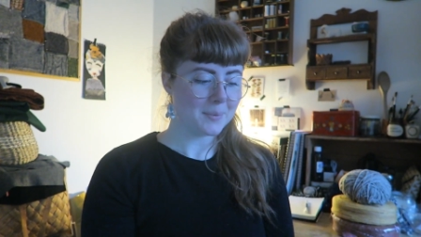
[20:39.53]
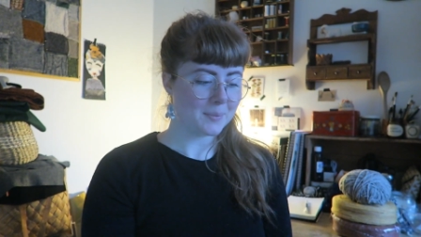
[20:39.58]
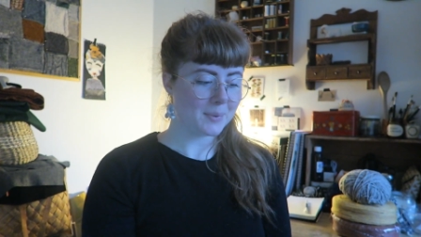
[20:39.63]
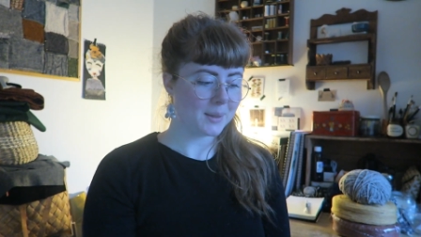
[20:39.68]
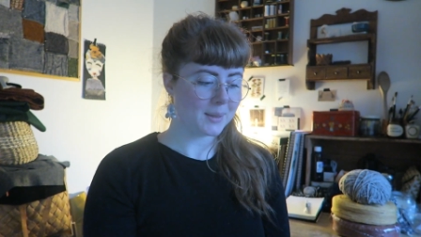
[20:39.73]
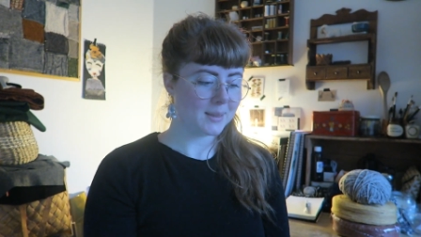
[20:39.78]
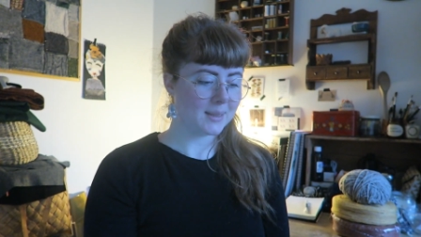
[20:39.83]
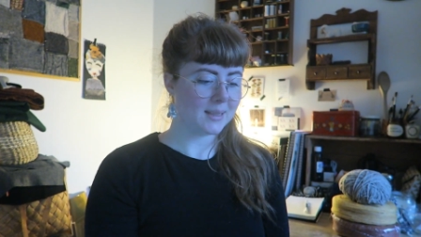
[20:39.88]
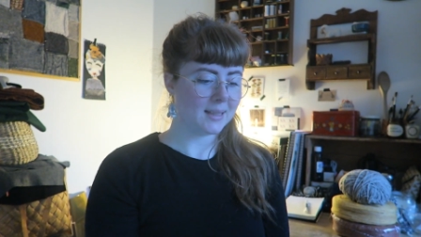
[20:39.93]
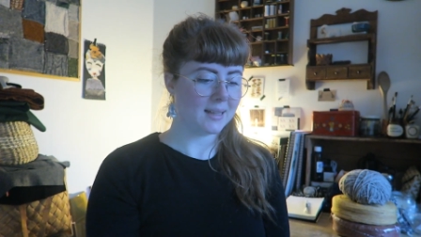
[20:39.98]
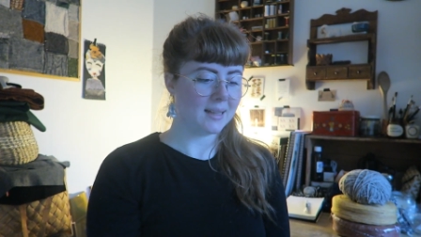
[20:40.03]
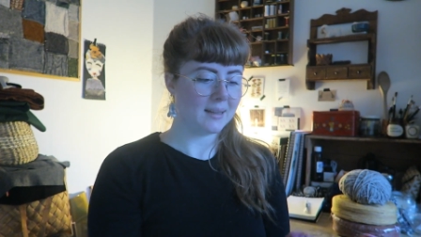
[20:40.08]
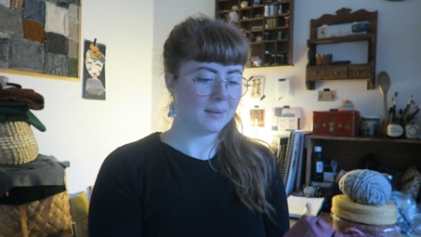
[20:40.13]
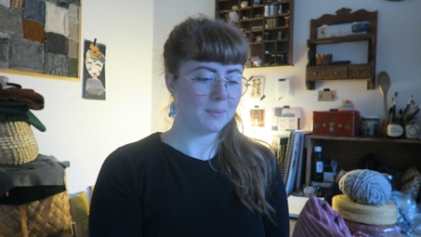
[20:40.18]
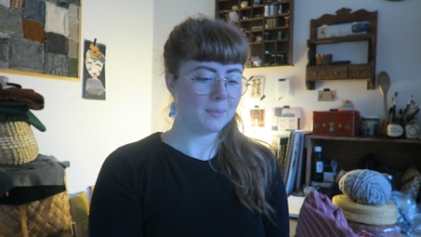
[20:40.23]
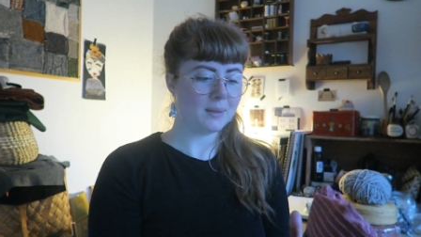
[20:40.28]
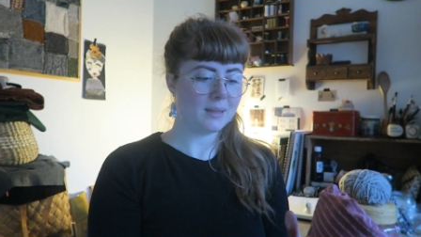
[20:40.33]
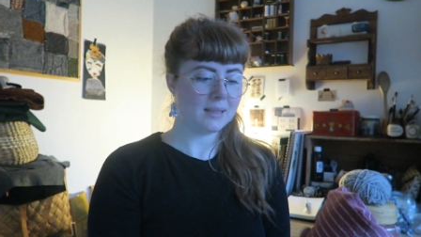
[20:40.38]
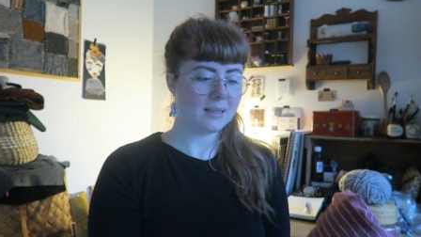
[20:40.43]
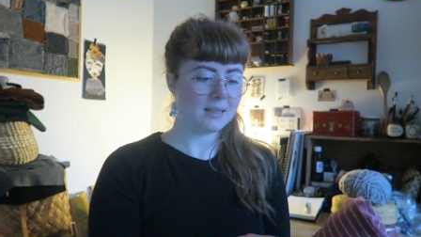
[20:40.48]
but
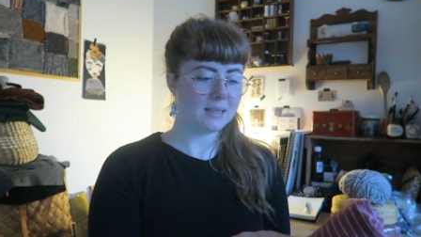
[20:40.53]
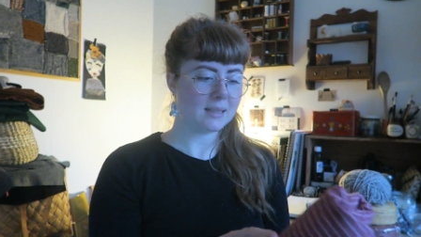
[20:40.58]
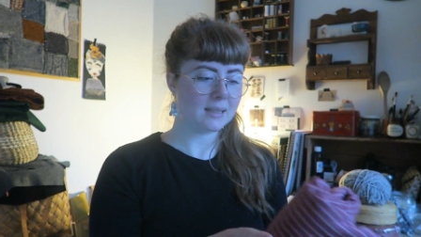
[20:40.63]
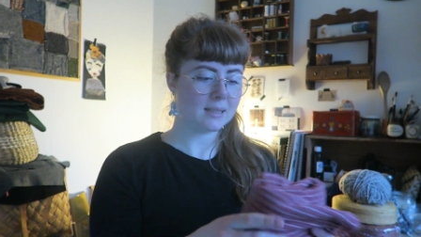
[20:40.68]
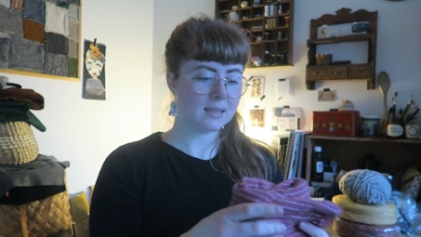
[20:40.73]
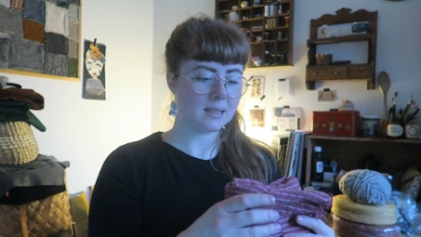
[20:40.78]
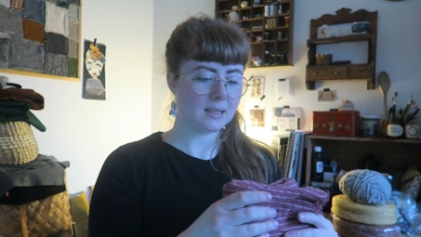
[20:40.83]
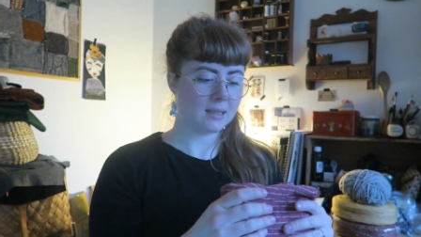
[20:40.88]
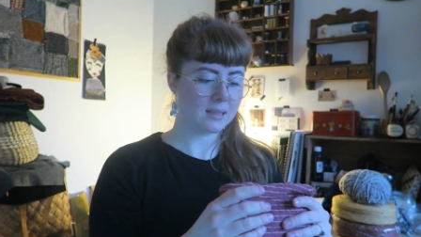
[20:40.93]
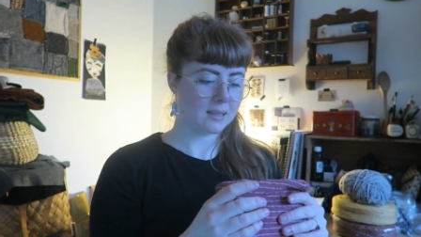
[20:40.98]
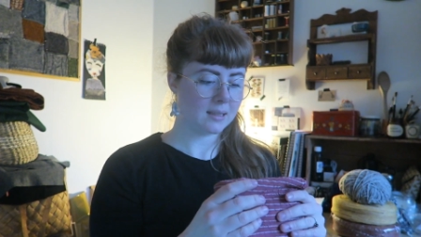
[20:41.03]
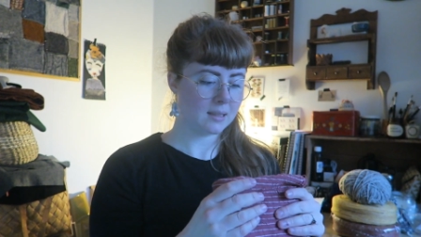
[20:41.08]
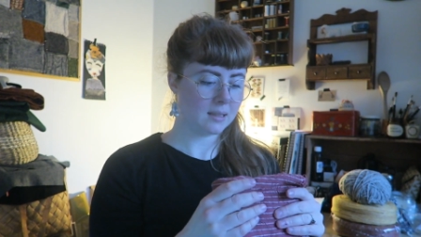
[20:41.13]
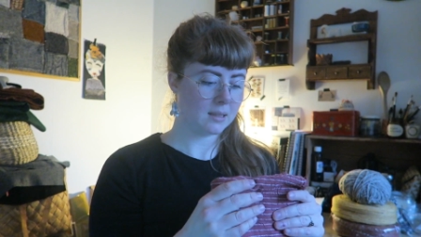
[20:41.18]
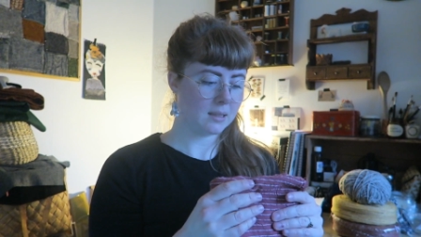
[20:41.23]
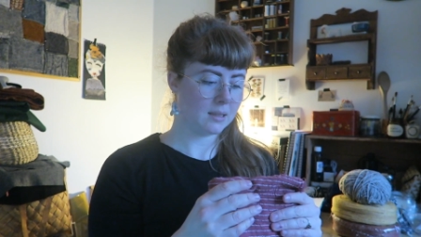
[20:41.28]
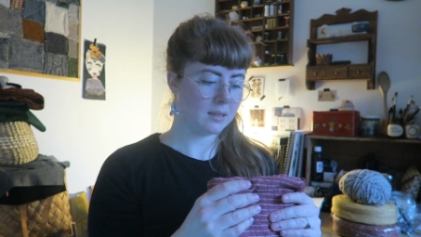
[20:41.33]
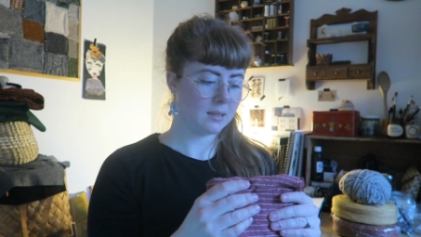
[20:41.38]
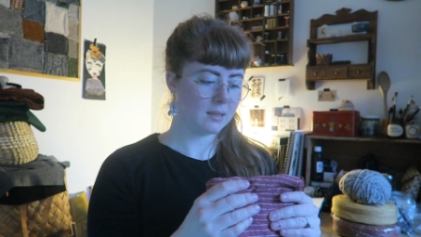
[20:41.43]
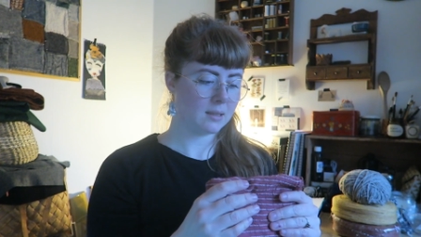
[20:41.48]
please
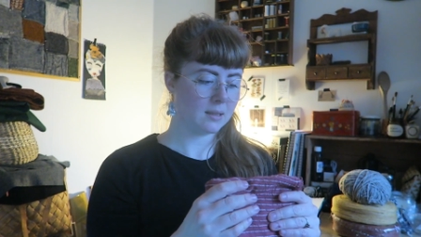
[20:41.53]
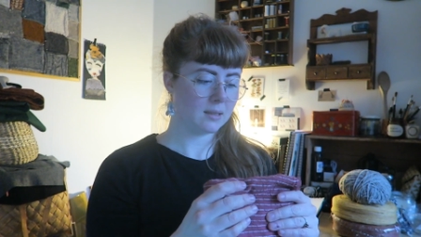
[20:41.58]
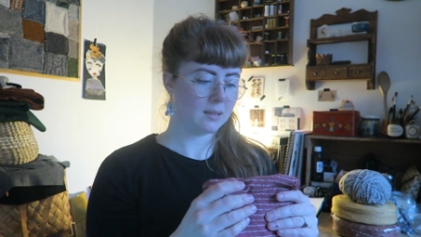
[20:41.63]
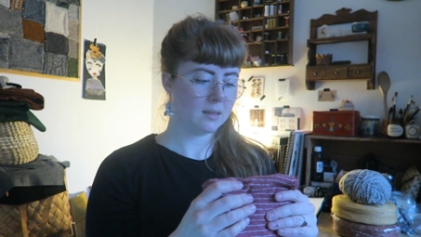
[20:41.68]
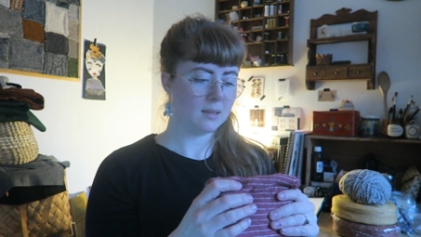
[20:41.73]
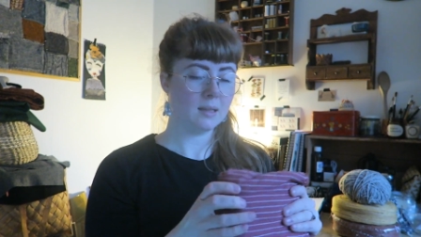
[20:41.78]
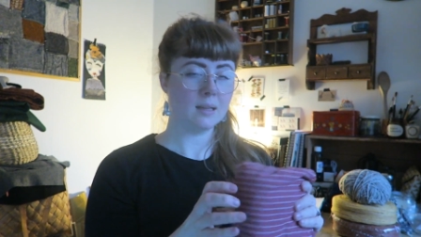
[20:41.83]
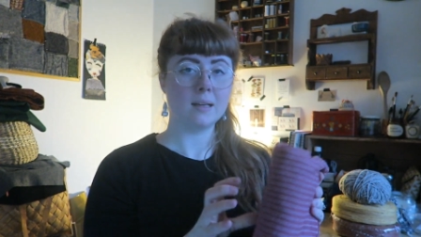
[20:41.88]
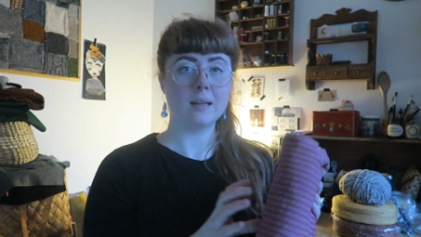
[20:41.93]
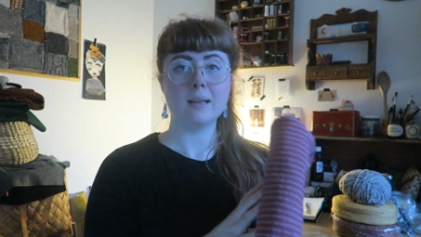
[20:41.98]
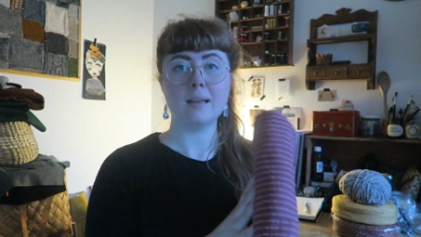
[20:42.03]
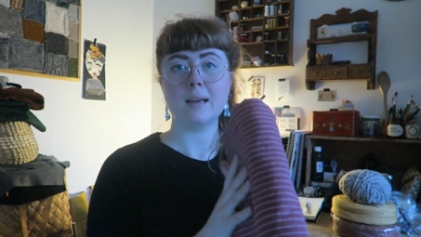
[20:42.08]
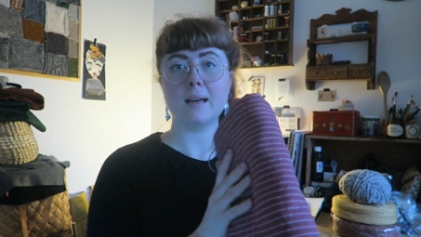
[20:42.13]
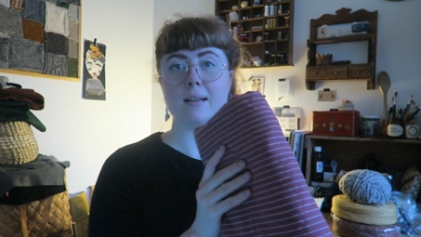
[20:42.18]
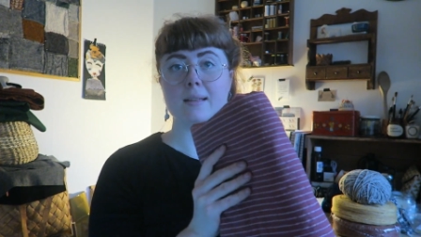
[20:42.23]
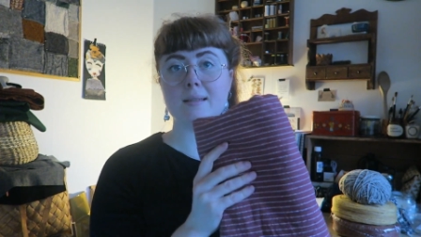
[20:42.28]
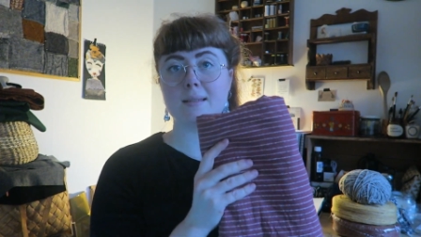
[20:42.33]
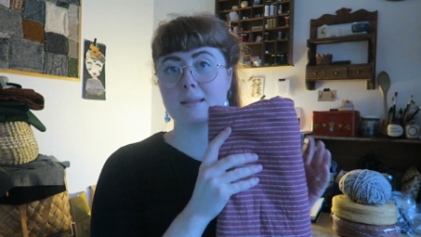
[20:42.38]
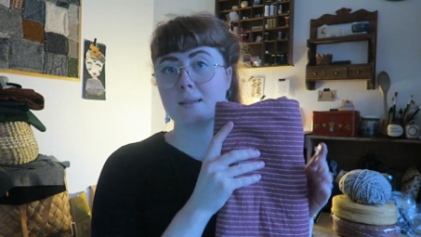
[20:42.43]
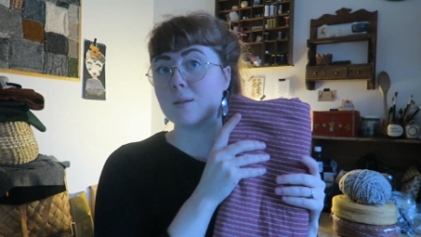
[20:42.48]

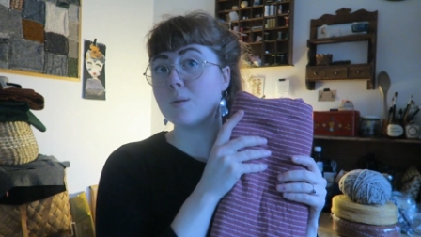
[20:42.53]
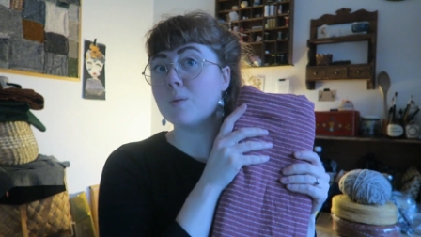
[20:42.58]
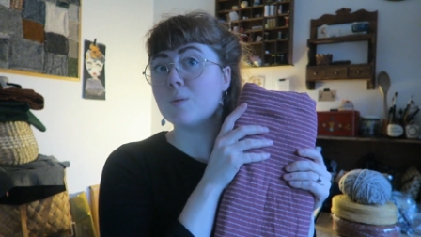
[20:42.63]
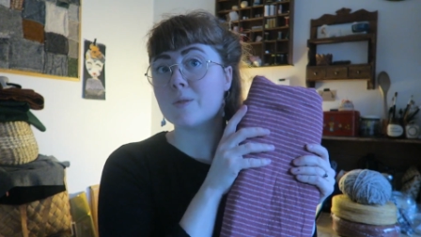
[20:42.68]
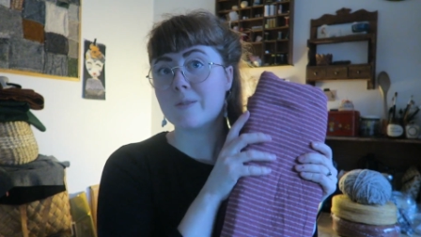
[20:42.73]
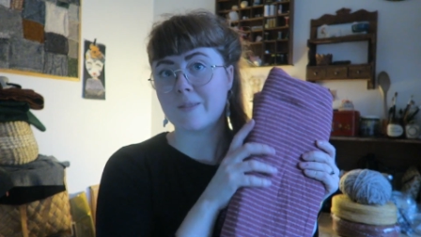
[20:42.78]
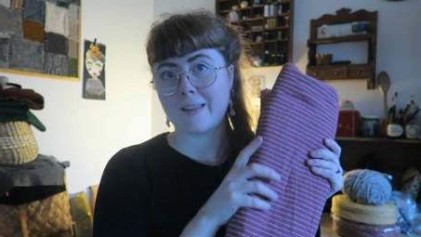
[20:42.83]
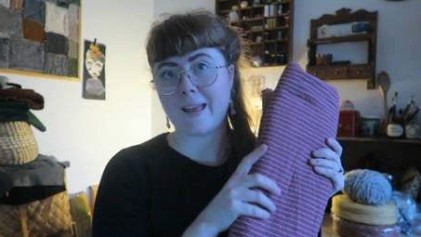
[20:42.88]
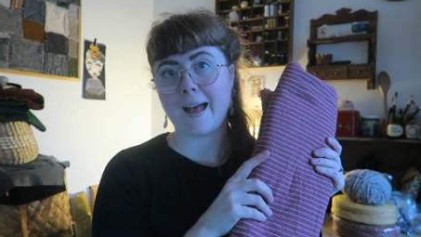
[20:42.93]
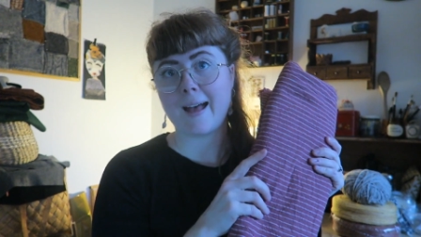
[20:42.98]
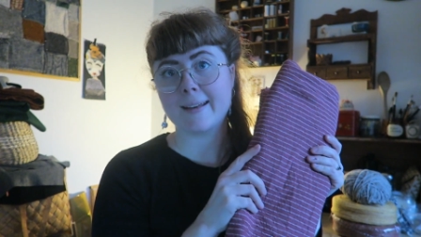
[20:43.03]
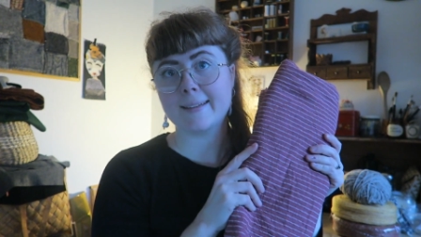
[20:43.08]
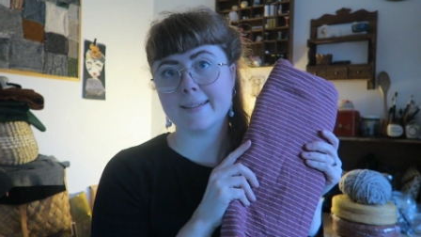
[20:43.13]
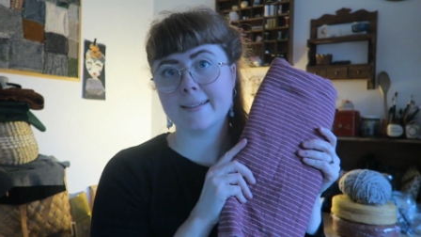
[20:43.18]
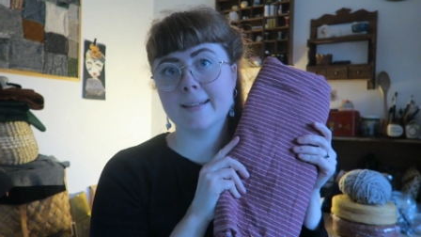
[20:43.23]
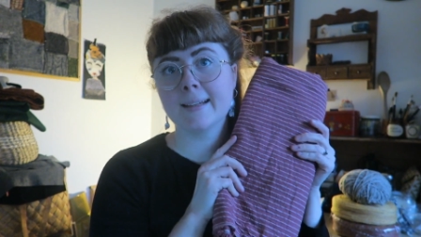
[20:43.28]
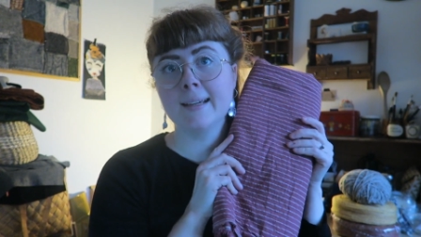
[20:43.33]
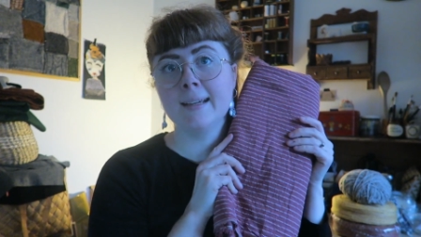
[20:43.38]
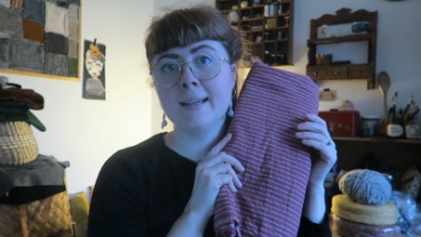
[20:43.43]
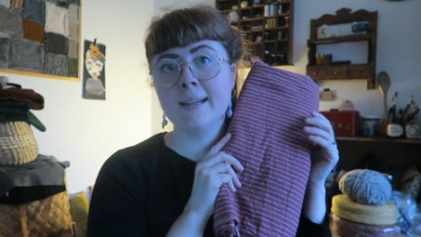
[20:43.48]
excuse that.